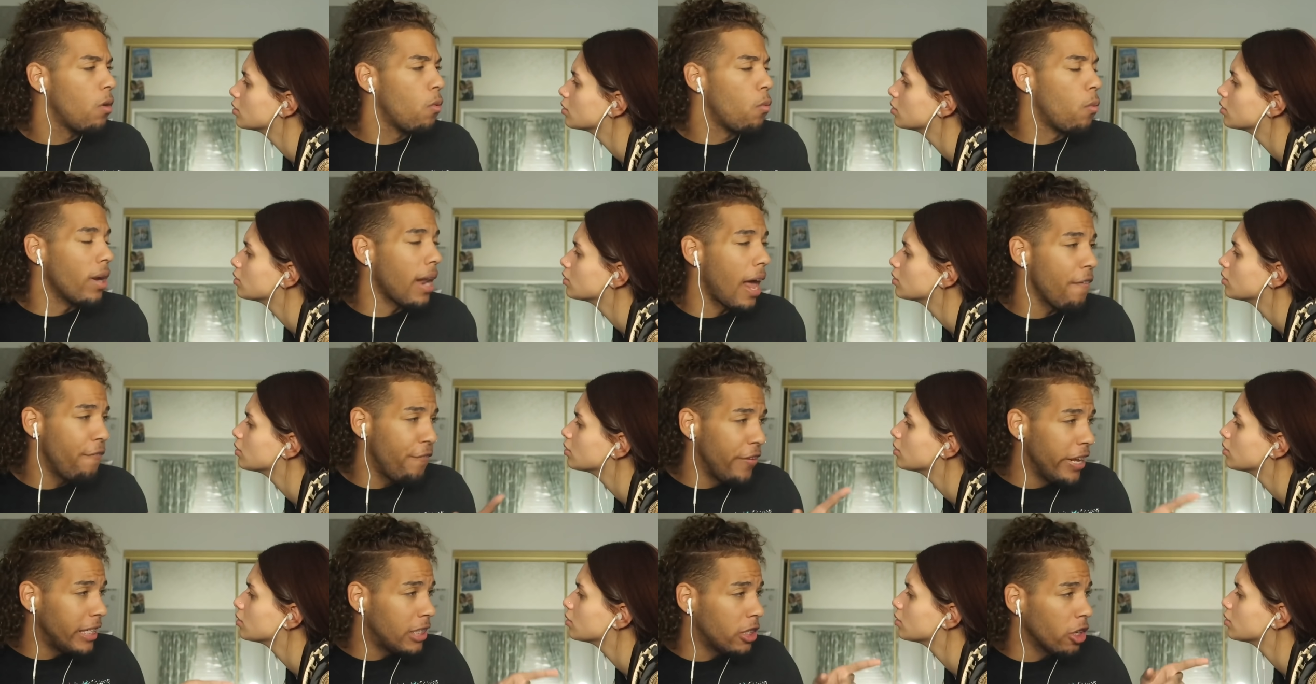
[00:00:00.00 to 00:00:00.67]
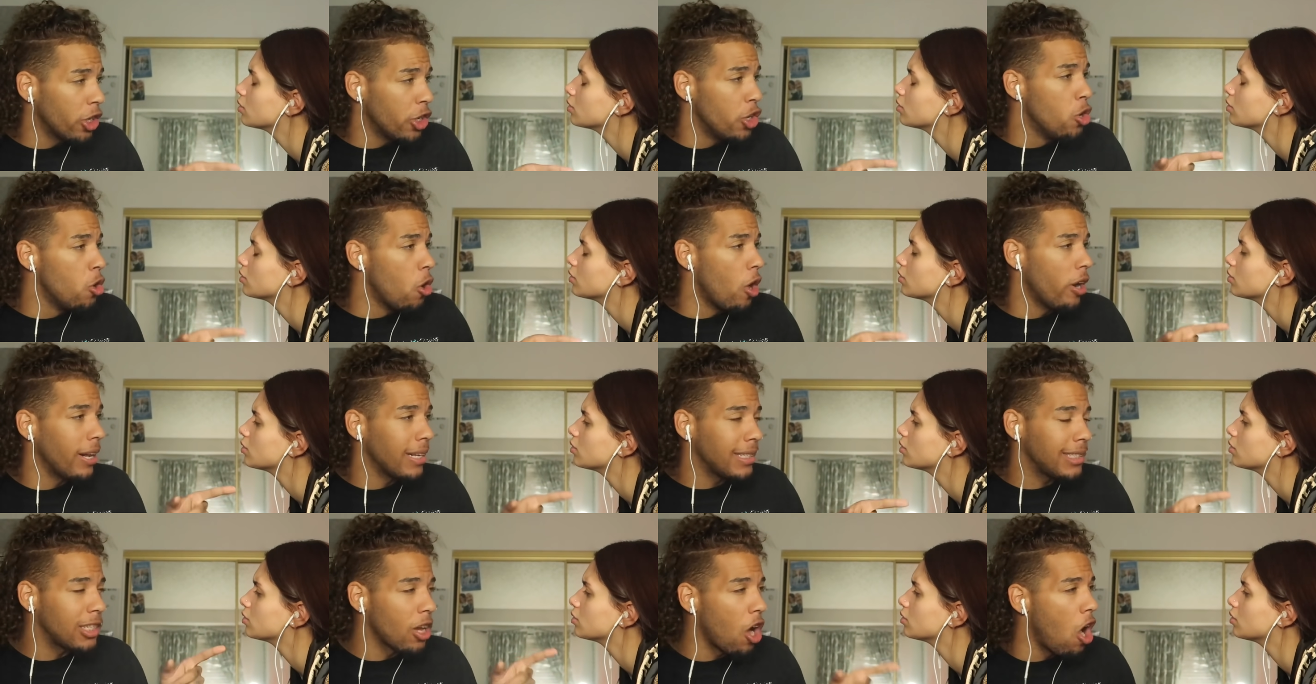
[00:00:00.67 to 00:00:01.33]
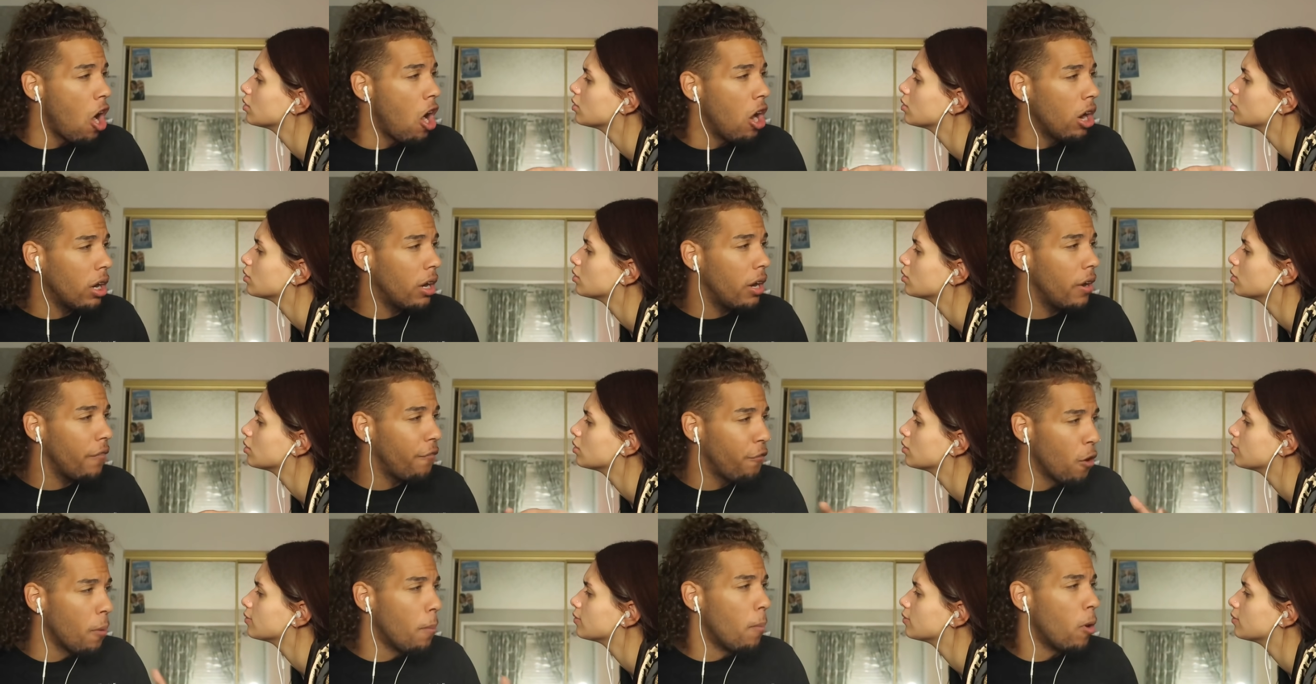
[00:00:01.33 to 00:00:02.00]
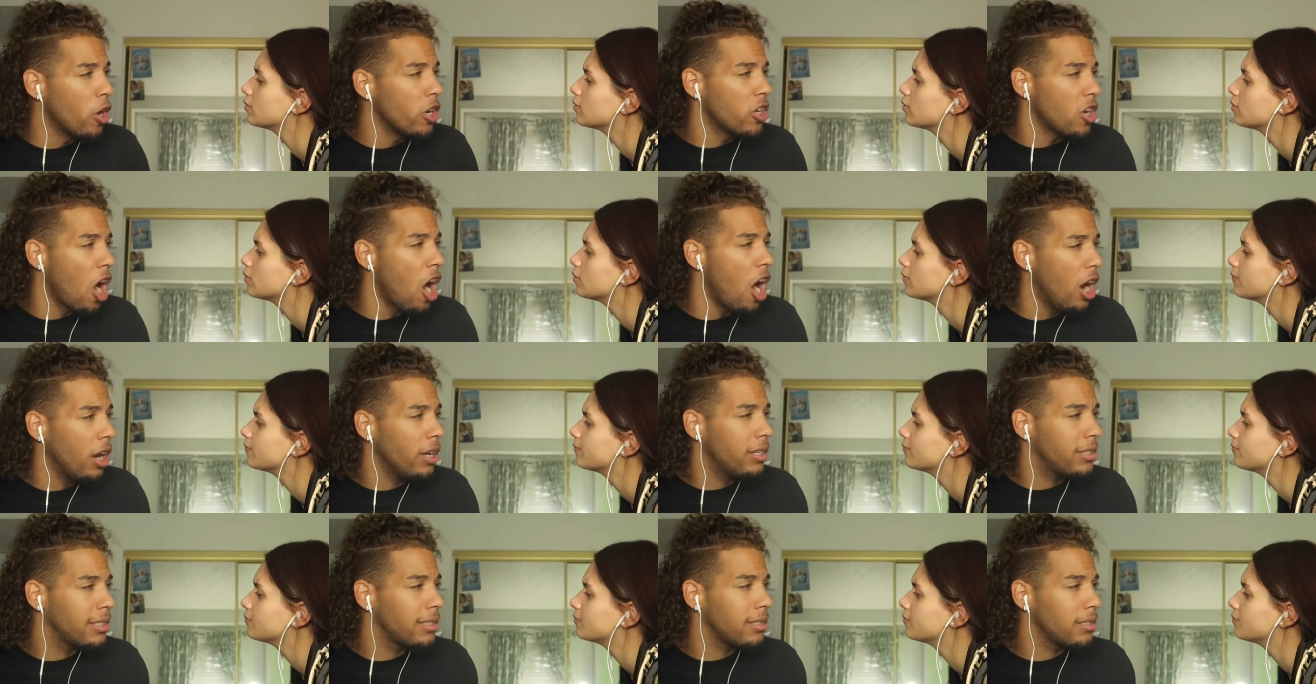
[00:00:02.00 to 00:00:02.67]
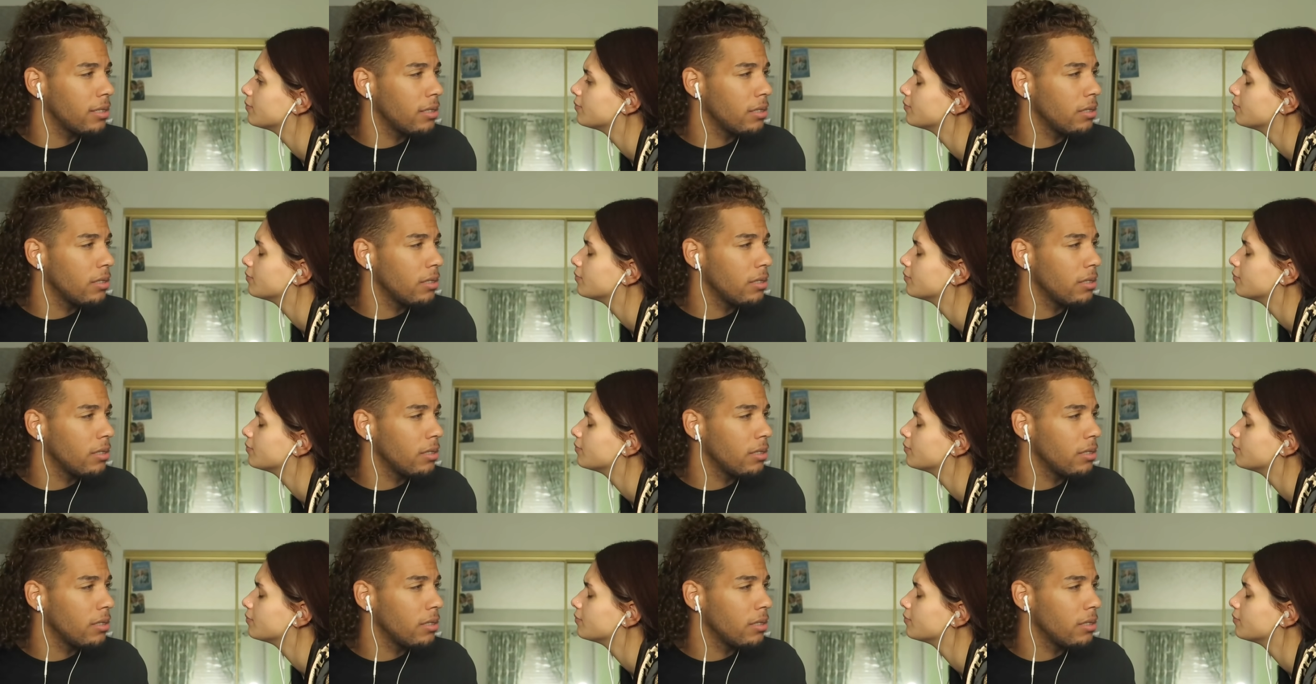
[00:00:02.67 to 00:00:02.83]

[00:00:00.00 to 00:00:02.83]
Speaker 1: Would I feature you on a song for more dogs?